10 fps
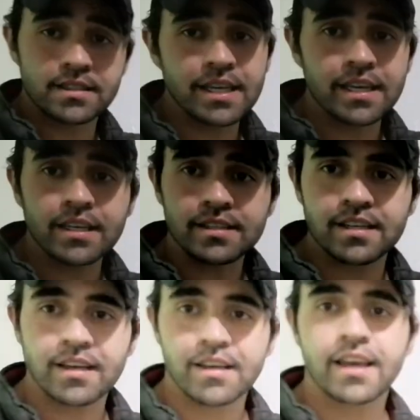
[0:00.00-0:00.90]

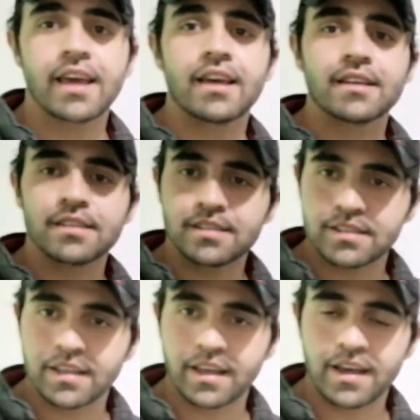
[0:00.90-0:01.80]
this
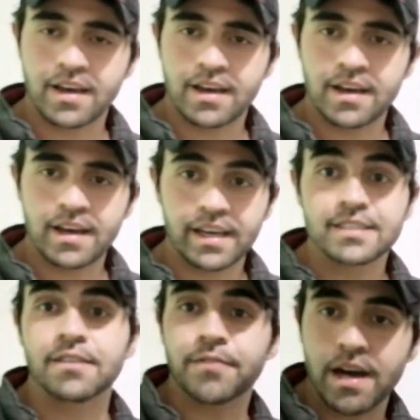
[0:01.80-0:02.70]
is,
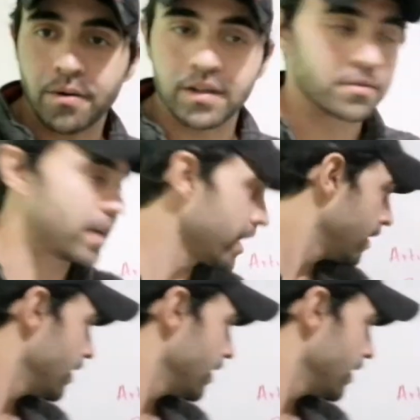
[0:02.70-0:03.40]
it's a vowel, right?